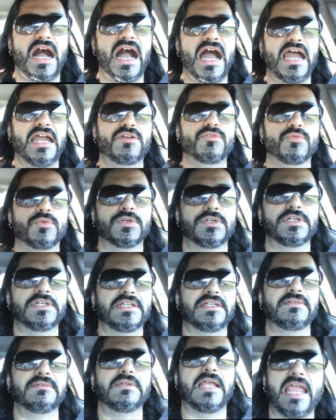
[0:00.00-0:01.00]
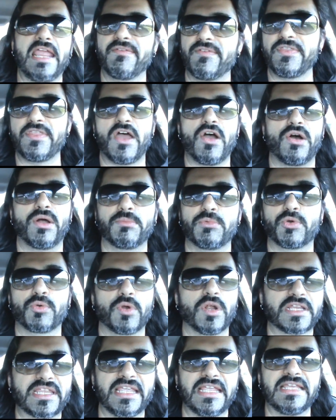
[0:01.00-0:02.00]
I would, even though I'm a
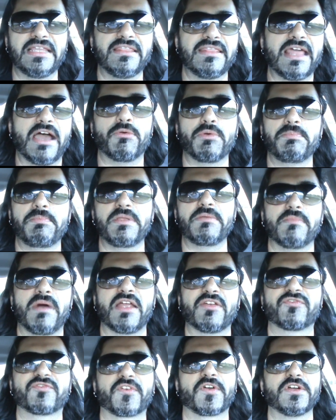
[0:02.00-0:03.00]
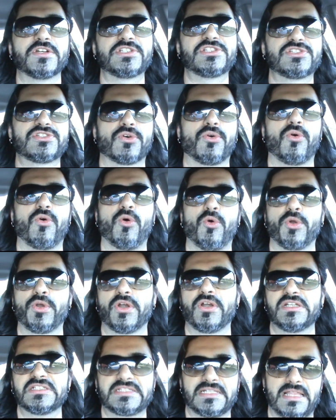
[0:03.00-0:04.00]
rookie, that would be my first
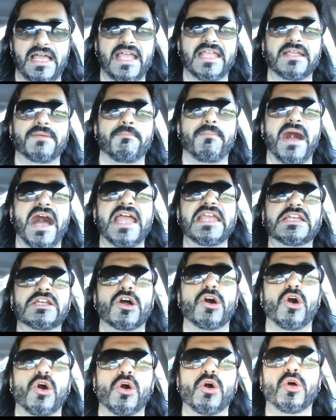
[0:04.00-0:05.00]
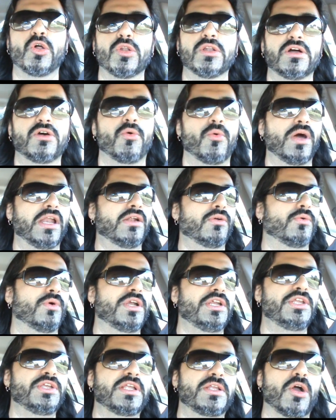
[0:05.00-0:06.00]
order. Is like, my goal, what
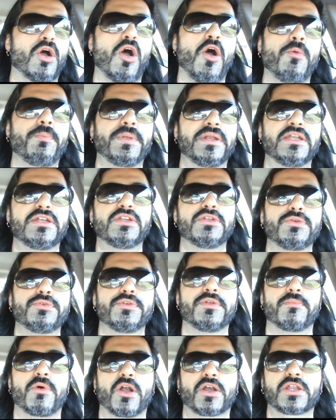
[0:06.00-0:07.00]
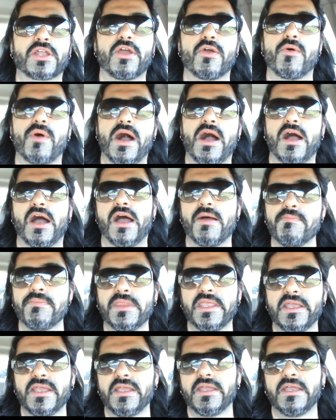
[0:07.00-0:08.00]
are you hoping to do, DeMarco?
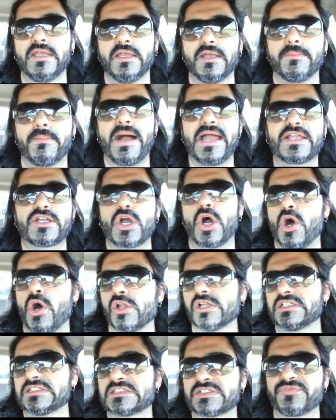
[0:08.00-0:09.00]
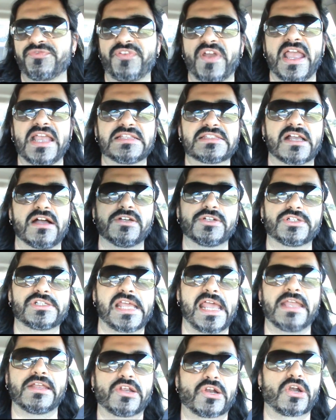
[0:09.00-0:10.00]
My goal is to face
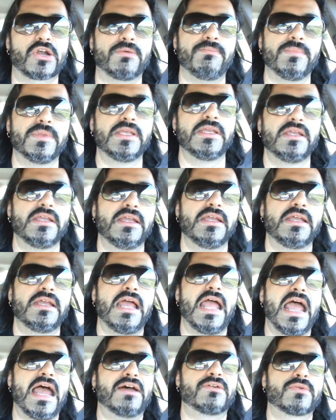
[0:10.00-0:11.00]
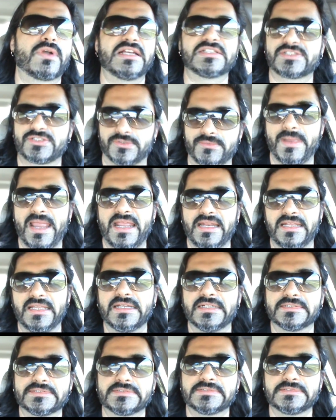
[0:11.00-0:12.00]
Undertaker at
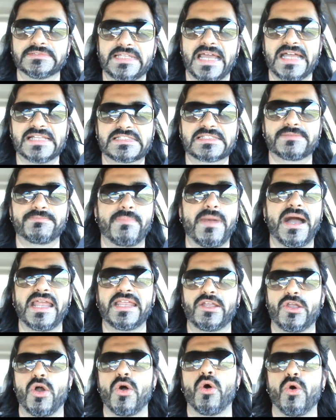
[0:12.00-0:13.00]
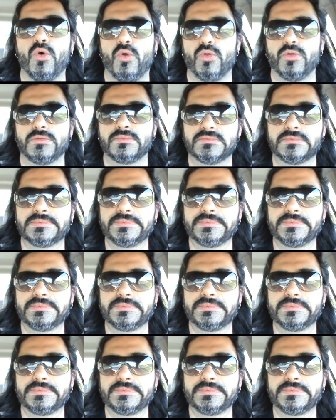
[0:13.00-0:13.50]
WrestleMania. That's my goal.